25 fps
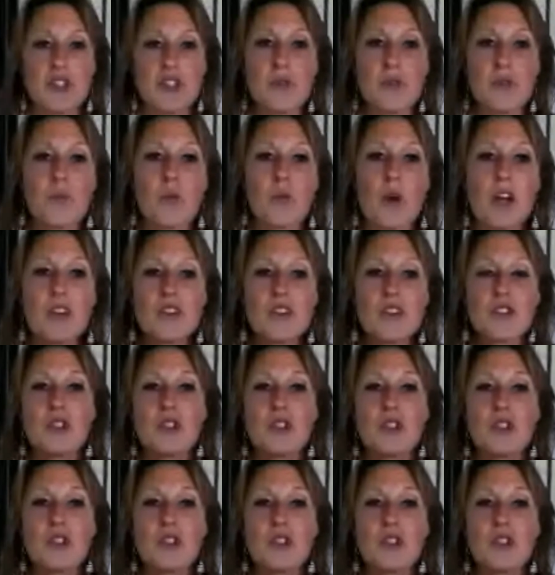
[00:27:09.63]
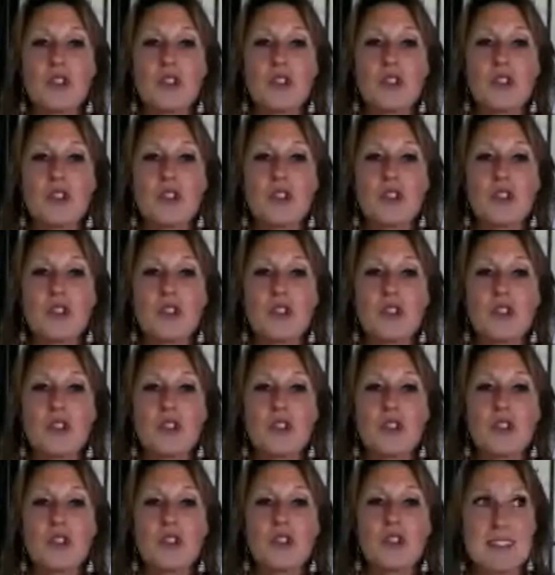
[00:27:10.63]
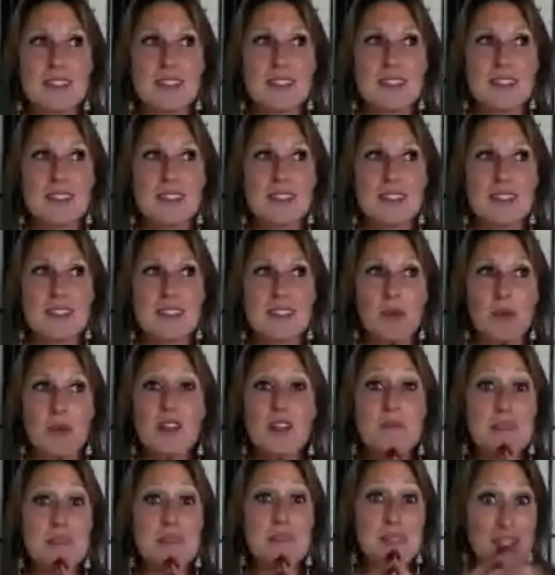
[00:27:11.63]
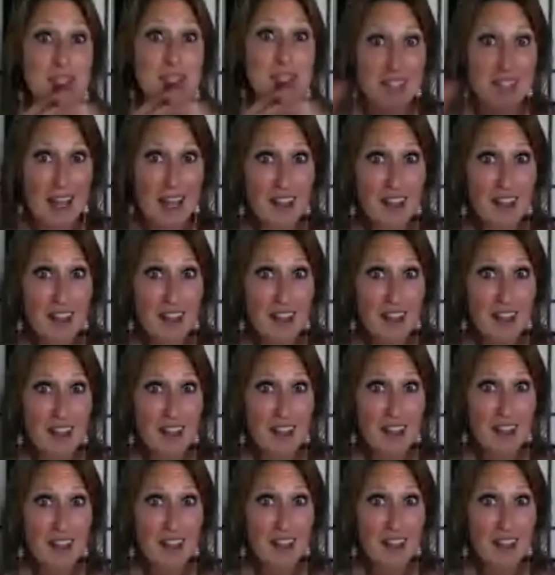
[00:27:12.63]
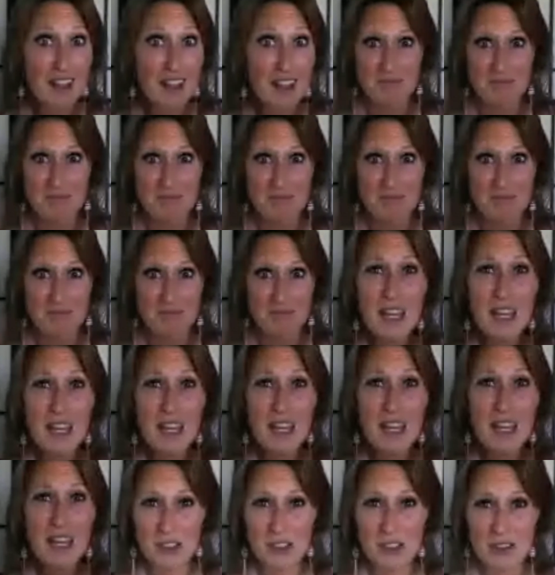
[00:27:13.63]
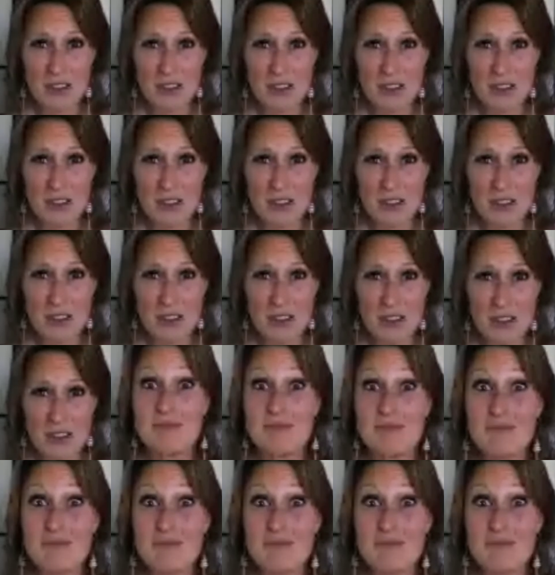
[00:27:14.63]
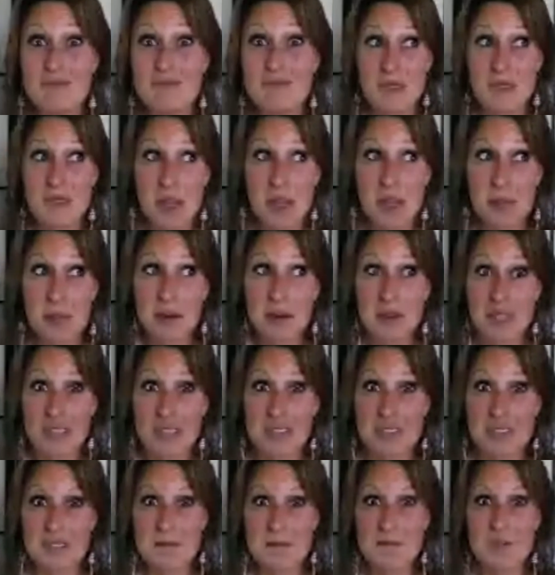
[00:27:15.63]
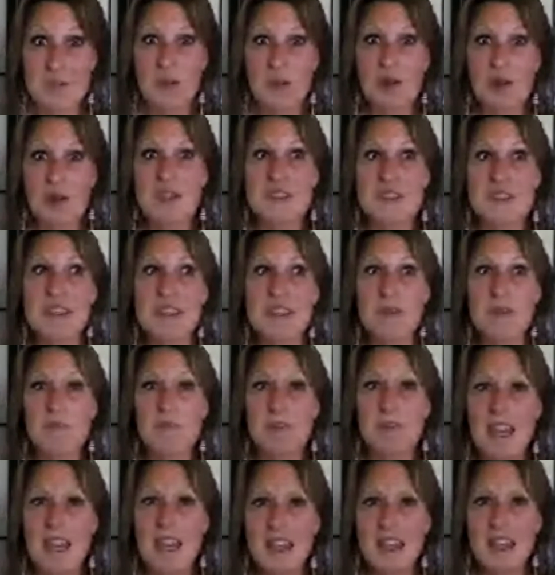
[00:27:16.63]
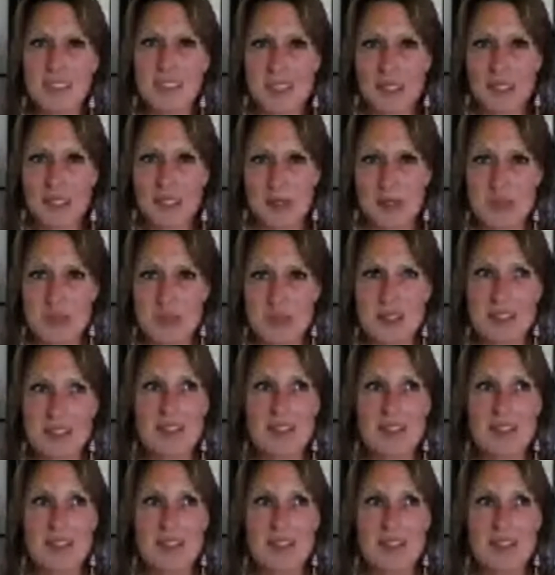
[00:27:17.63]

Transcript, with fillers: You want to create, uh, you want to be selling painkillers. Think about this. You want to sell painkillers.